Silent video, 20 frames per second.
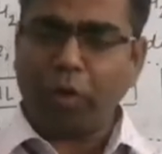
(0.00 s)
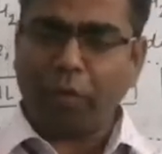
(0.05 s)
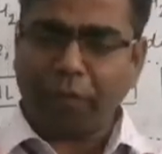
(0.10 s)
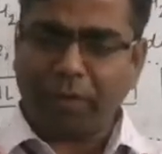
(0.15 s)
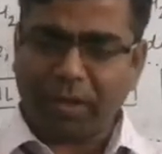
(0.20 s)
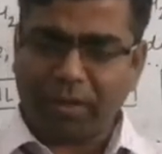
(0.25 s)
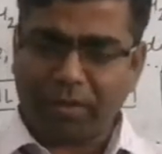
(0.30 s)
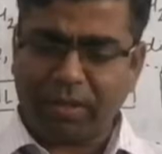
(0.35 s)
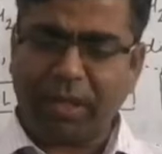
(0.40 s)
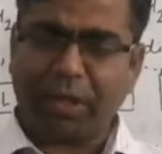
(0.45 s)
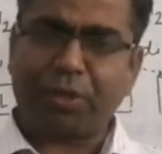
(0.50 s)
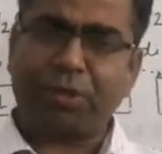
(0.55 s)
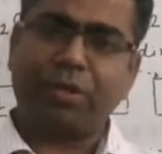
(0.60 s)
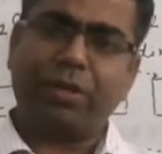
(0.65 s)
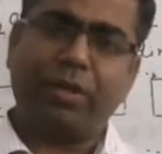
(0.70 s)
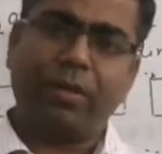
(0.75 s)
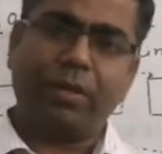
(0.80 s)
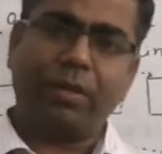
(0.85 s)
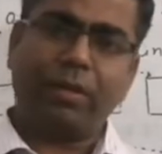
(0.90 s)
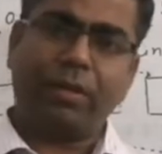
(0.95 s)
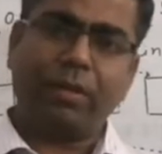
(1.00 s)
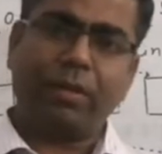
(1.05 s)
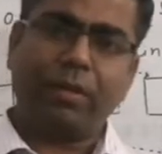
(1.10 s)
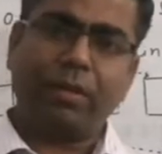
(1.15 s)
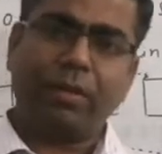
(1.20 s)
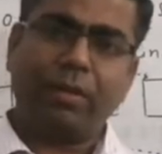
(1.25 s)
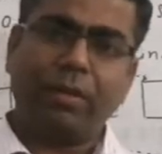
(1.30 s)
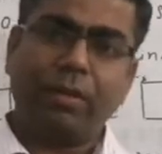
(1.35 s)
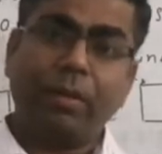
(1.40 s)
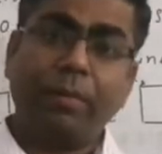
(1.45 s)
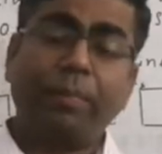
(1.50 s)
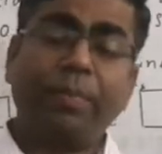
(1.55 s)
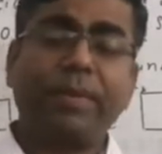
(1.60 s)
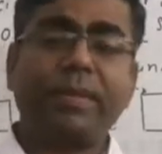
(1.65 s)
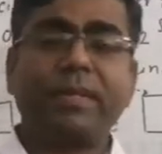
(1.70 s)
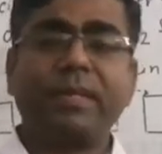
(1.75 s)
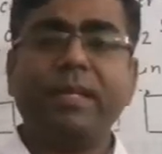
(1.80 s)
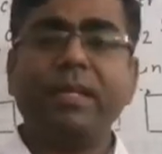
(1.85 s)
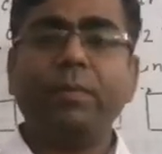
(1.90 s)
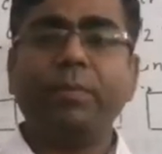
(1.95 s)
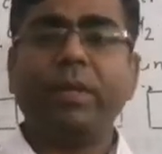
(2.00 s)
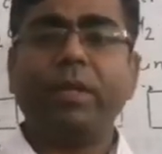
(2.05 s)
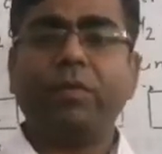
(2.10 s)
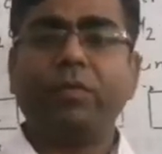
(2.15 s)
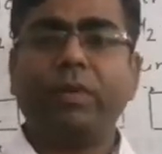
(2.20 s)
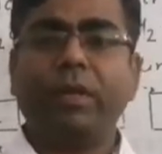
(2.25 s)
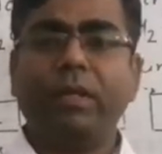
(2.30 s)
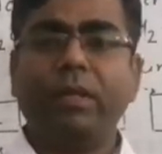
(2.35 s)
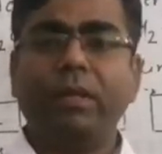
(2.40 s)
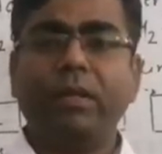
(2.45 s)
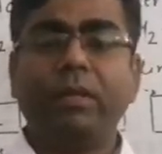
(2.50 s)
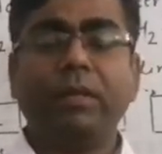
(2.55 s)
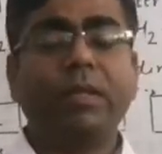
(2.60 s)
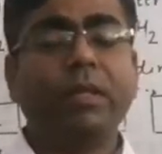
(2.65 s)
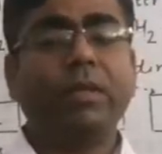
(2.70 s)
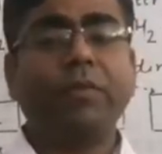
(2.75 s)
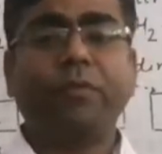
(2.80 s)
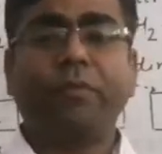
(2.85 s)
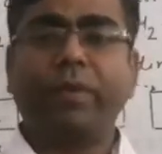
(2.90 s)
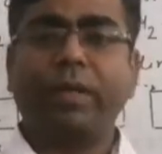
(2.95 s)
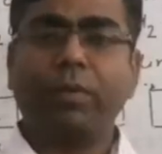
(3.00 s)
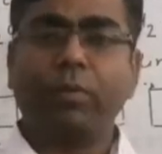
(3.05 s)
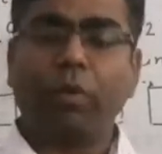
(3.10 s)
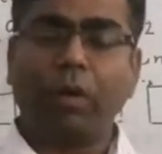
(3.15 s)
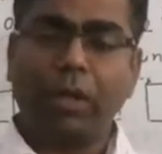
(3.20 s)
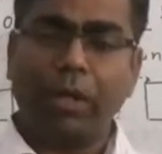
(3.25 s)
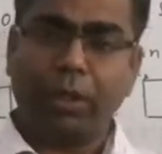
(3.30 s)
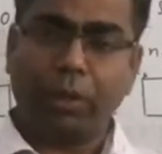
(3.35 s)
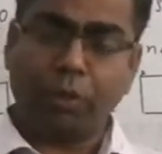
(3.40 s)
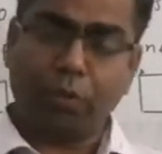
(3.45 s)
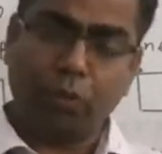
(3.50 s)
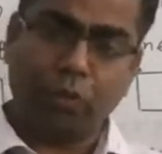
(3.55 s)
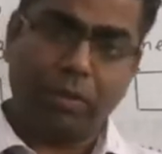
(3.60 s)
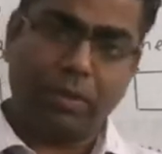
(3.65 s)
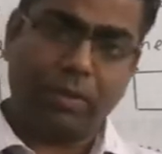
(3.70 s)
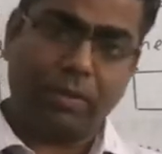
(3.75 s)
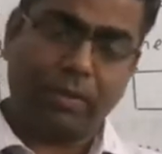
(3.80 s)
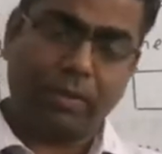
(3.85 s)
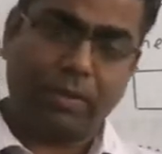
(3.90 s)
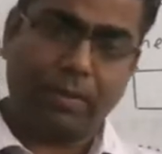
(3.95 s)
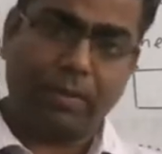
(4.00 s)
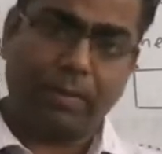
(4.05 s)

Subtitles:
of attraction present between the different molecules.